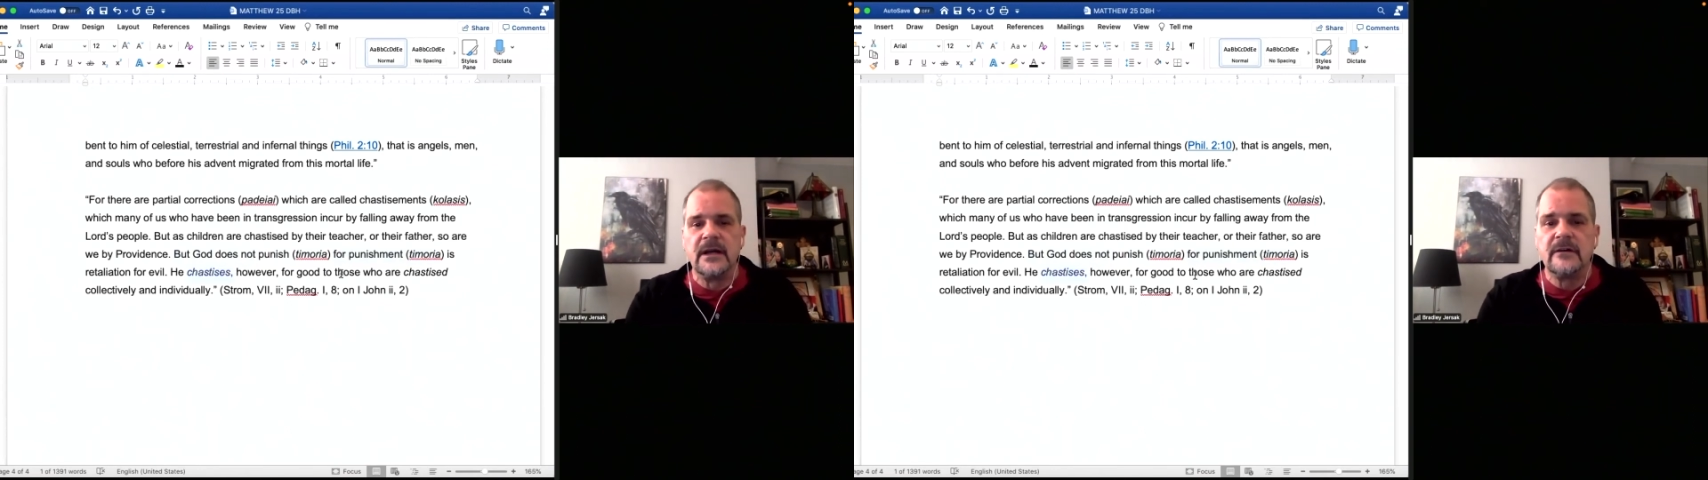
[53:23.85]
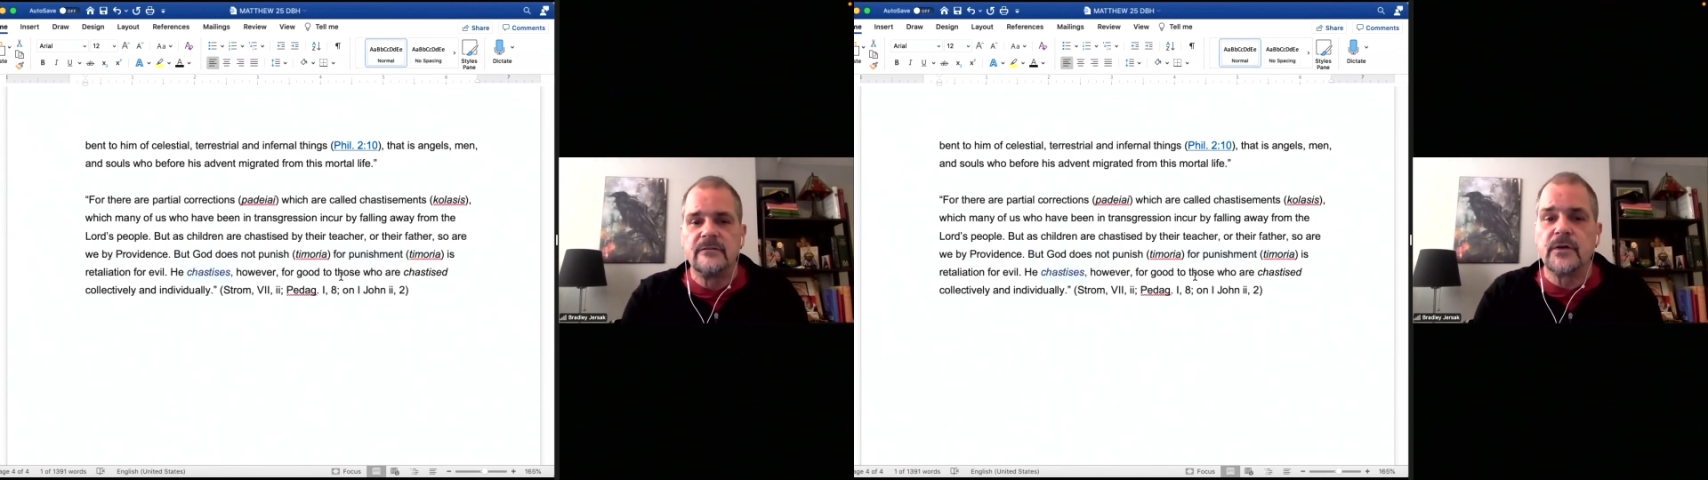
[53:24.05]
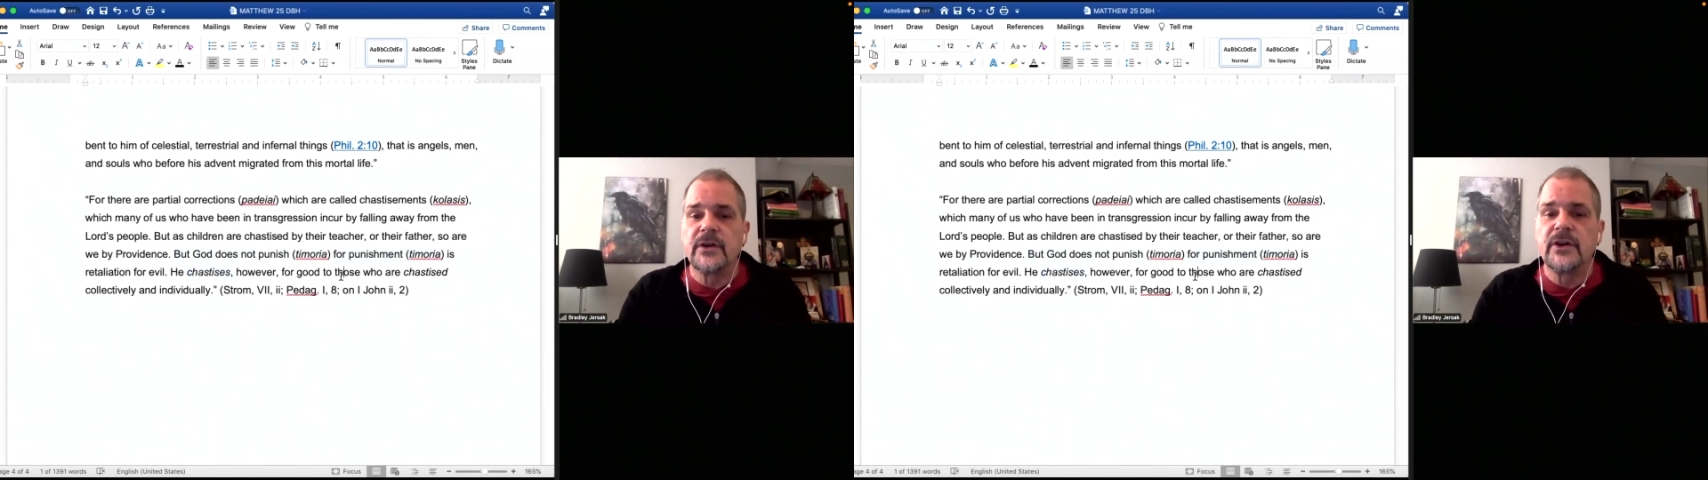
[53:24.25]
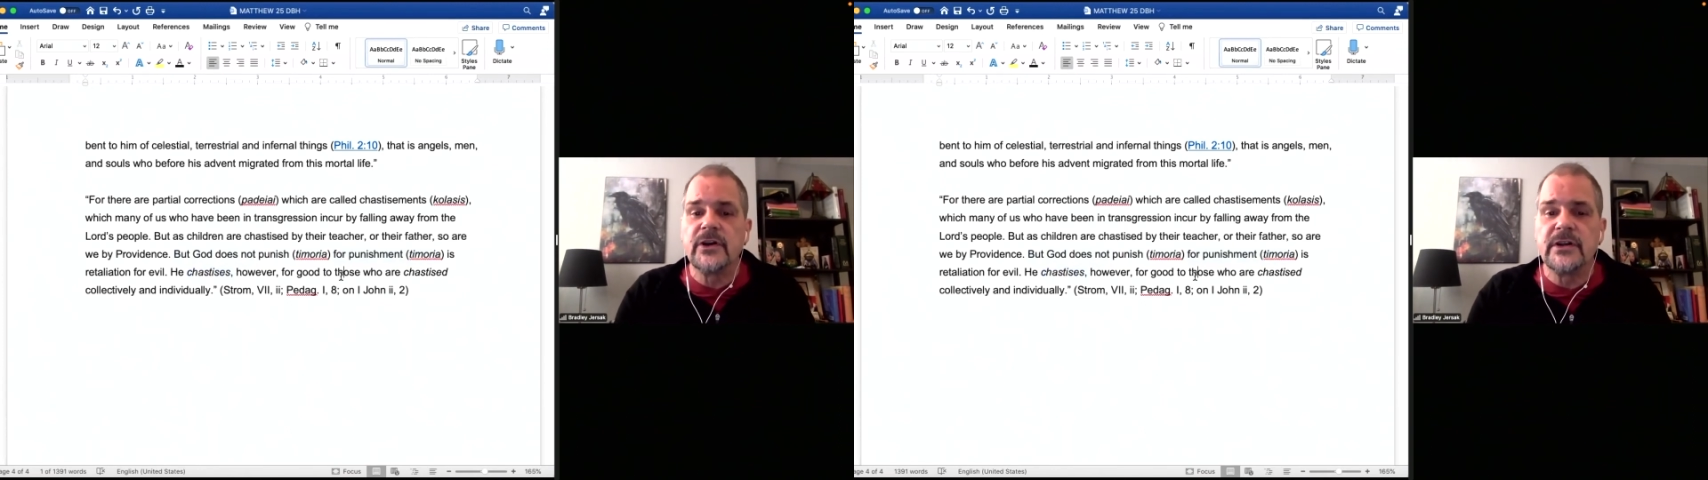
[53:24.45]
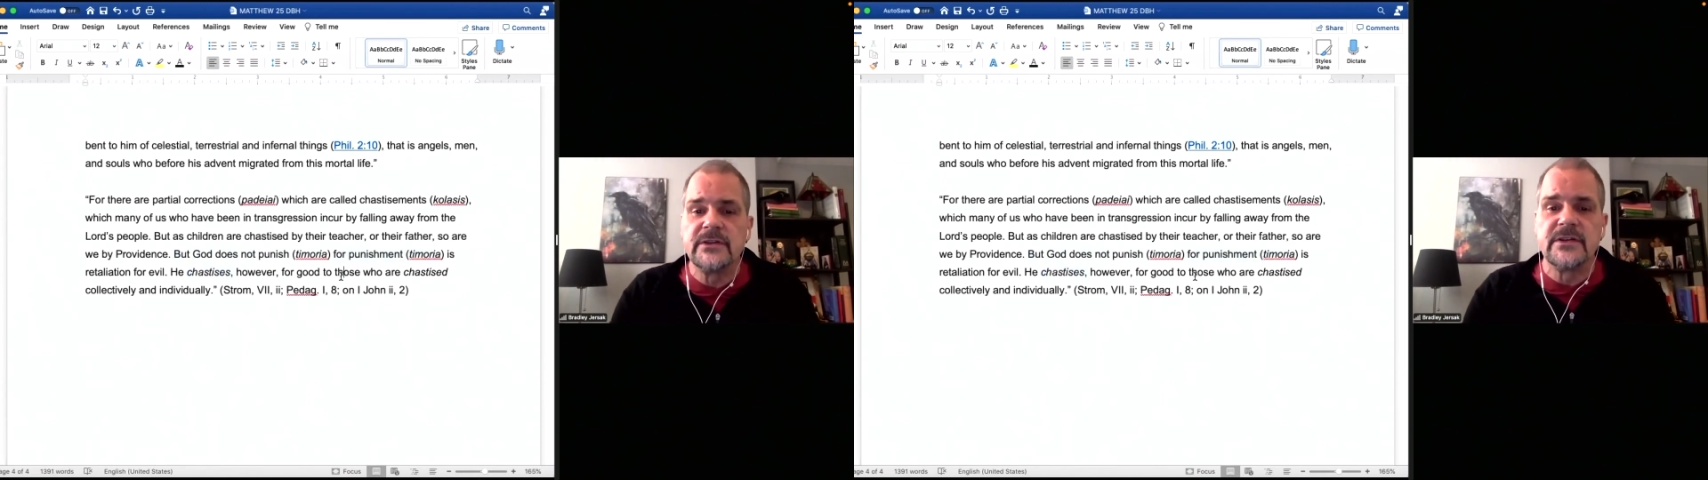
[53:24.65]
for
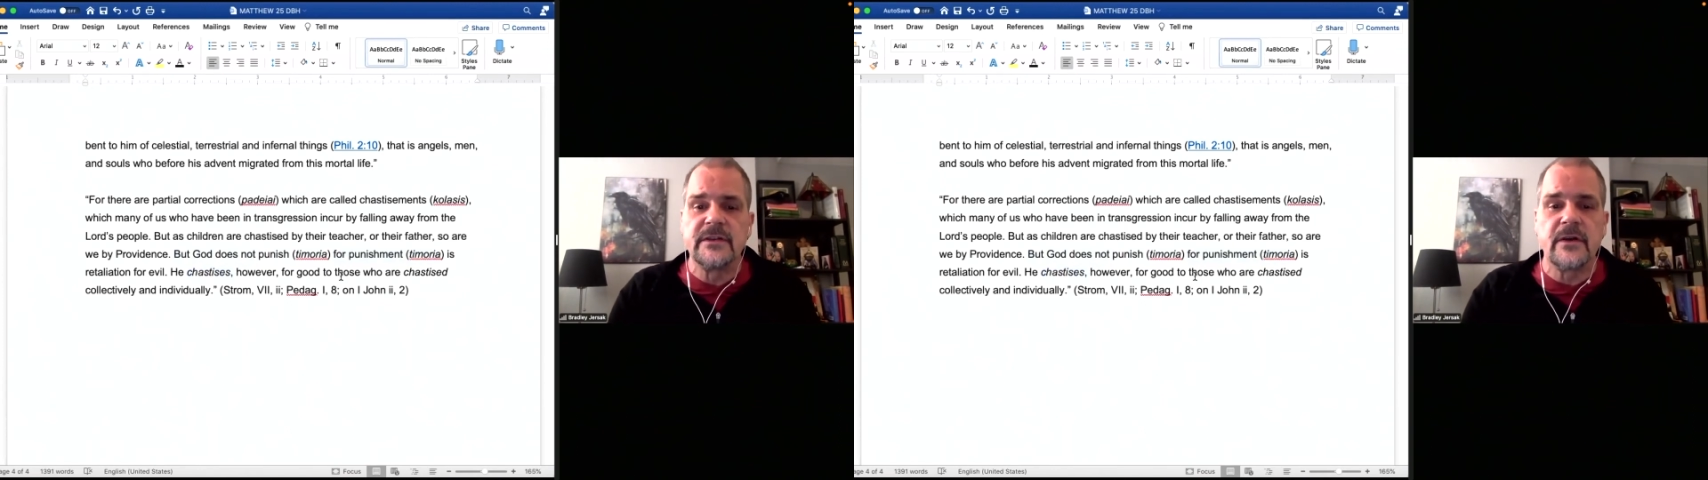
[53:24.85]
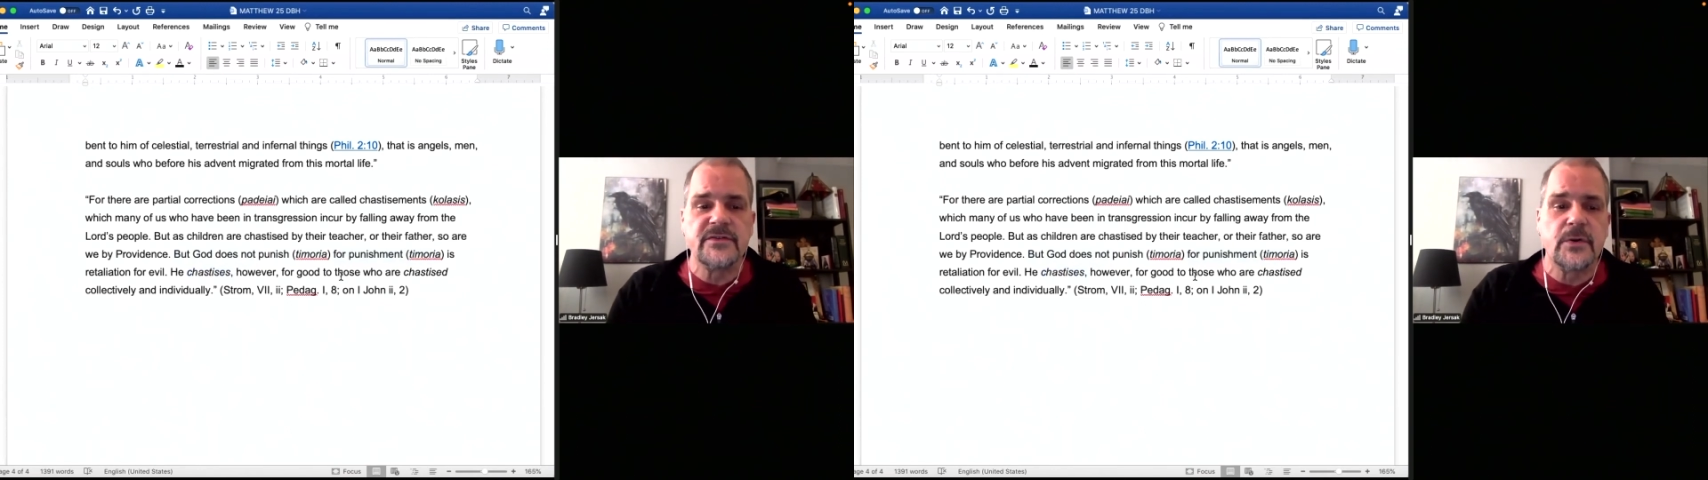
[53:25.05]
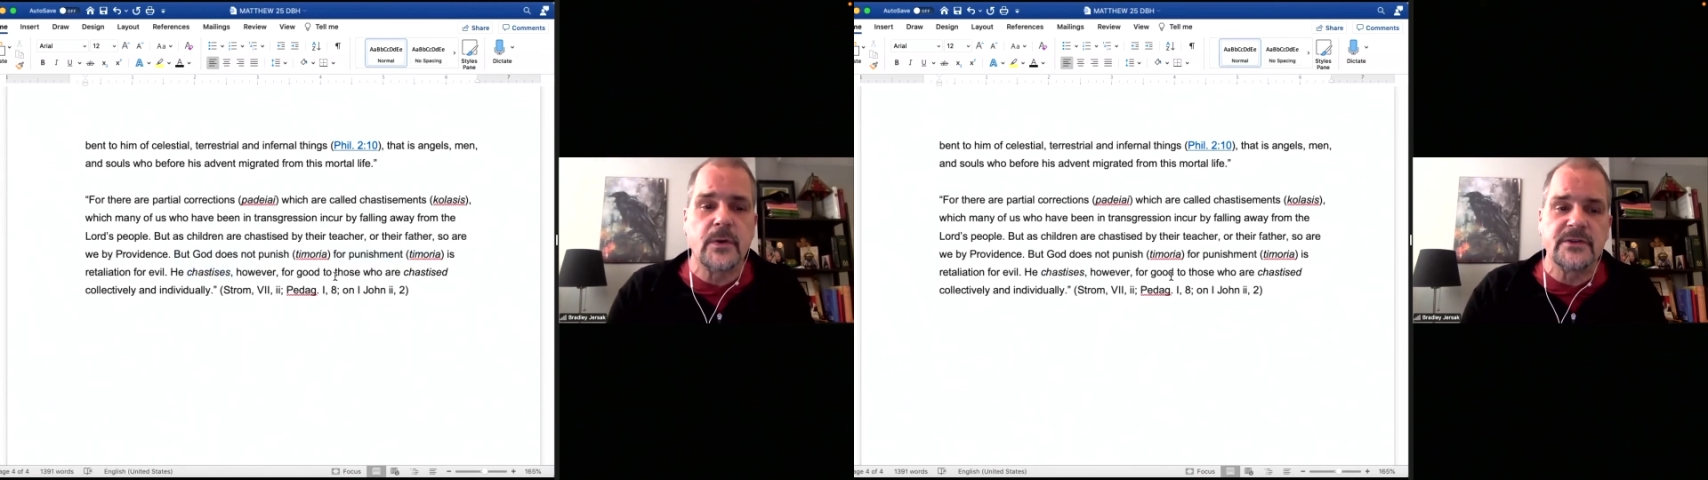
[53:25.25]
good to those who are